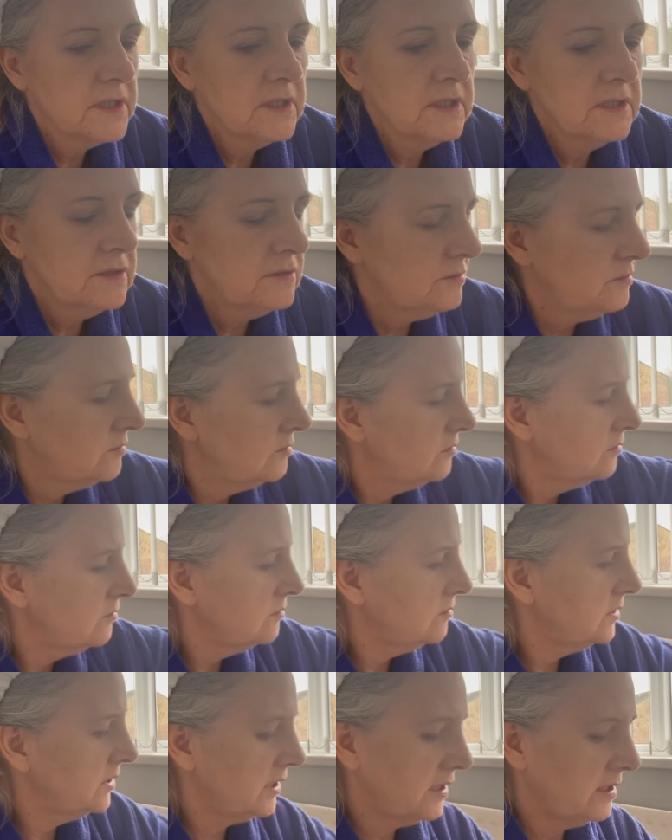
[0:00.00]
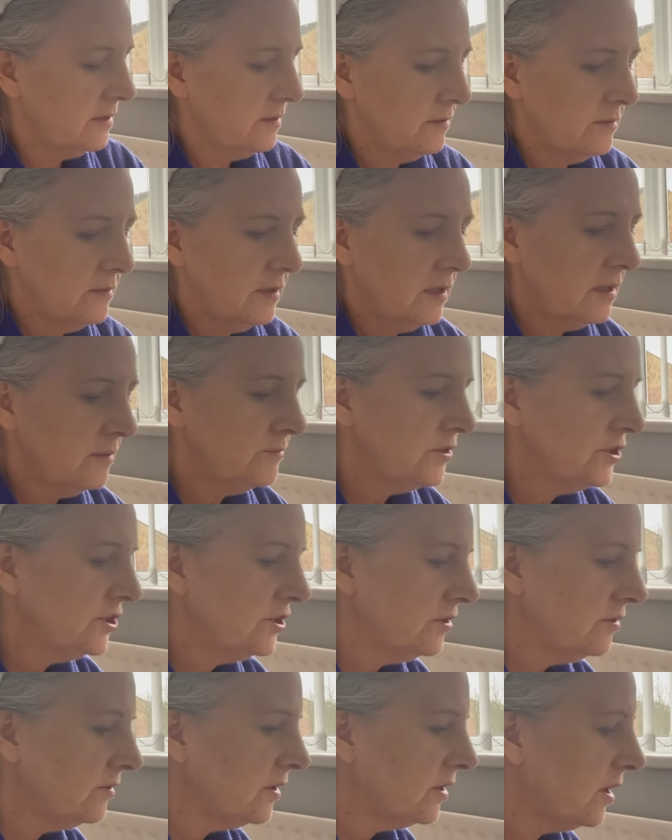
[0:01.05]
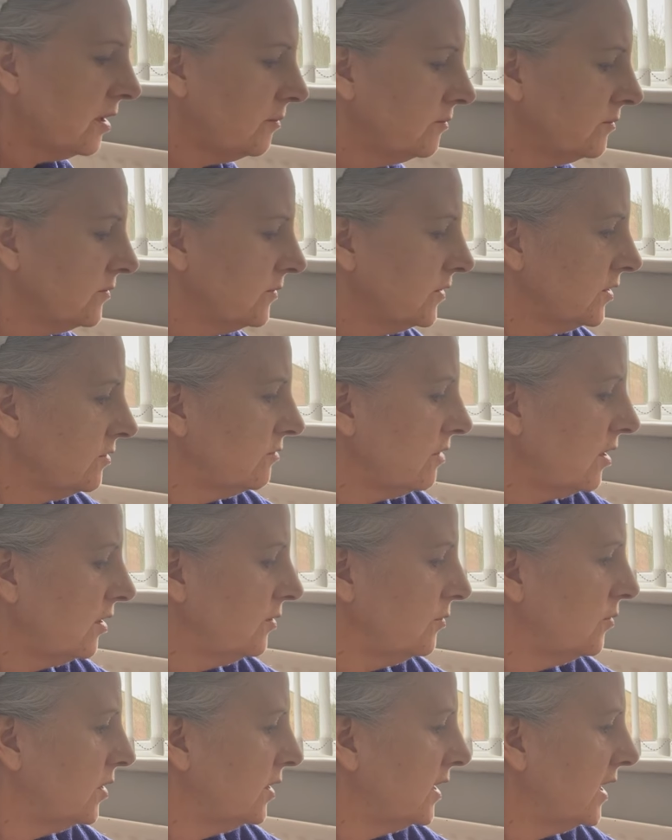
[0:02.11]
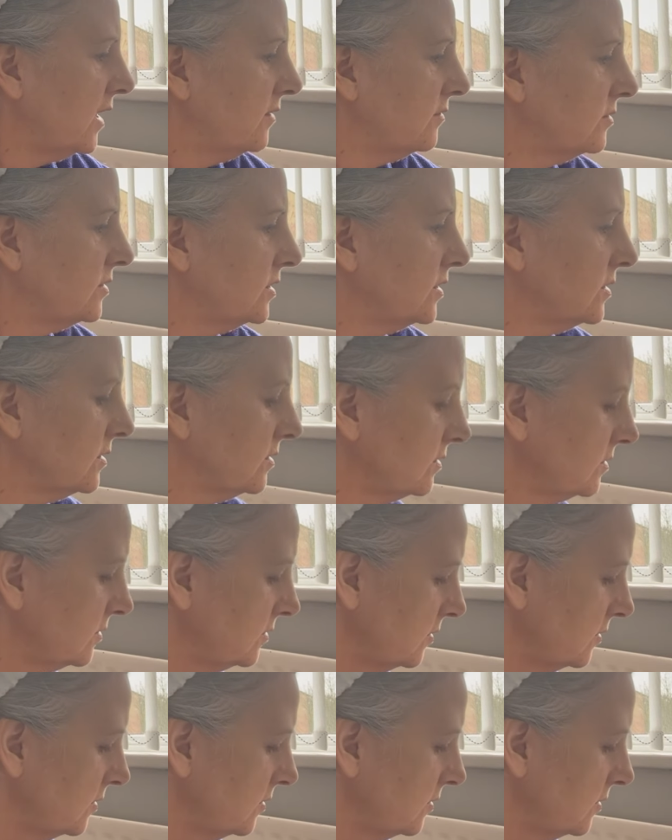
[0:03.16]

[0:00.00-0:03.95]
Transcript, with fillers: oh dear. I'm sure I got the right one out.